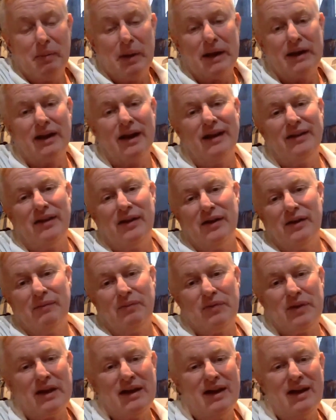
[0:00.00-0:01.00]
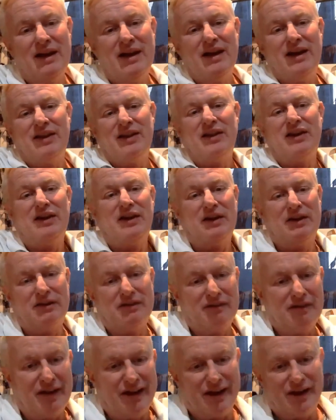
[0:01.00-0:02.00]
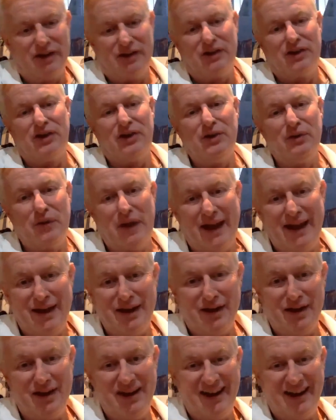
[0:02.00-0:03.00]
but the the QN